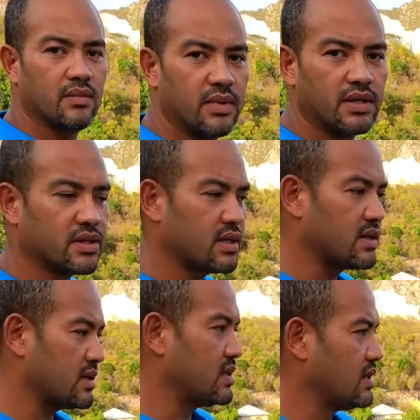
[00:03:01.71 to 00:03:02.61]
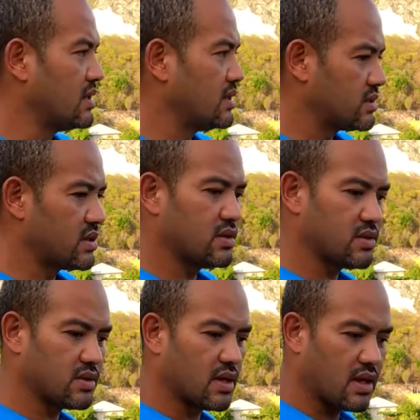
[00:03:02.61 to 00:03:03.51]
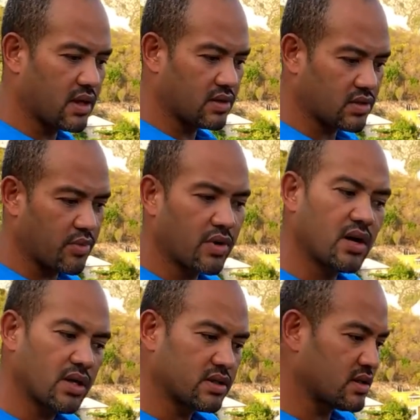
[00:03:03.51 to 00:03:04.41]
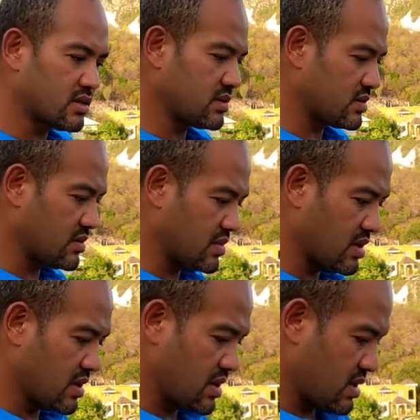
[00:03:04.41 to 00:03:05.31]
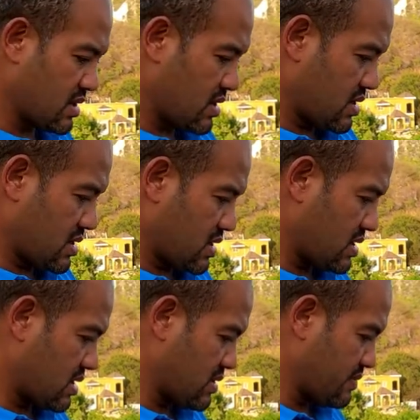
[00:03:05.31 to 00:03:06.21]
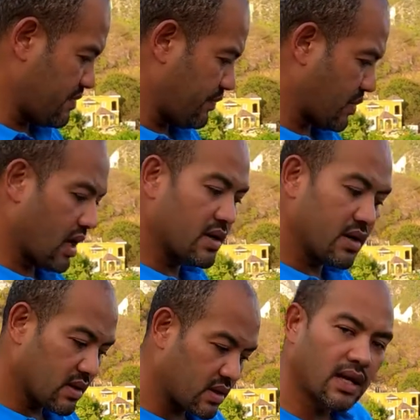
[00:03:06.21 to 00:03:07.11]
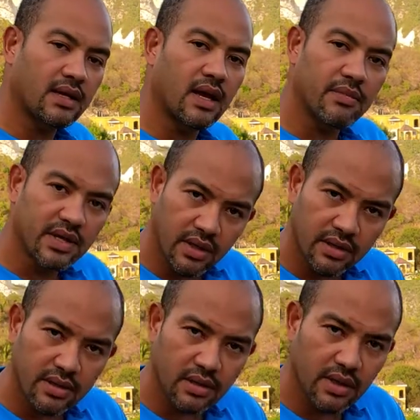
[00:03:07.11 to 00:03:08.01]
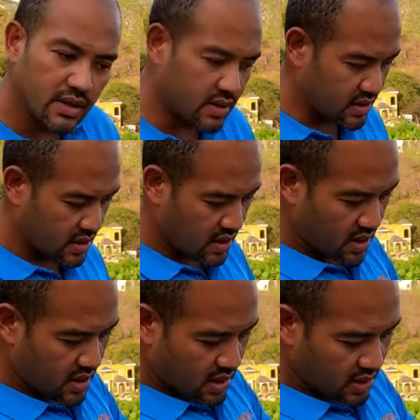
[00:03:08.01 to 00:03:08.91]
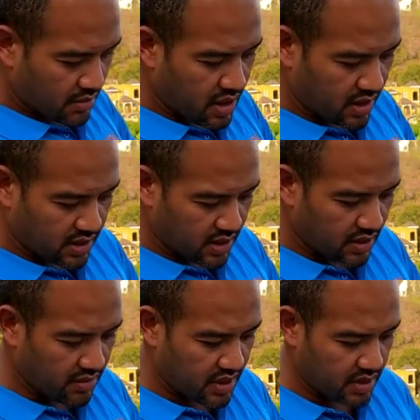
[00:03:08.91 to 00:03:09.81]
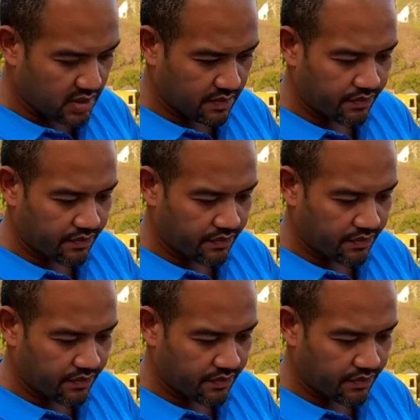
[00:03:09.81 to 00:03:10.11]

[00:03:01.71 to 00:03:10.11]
mention. So it's just an extra precaution. Another thing that can be done is the blocks can be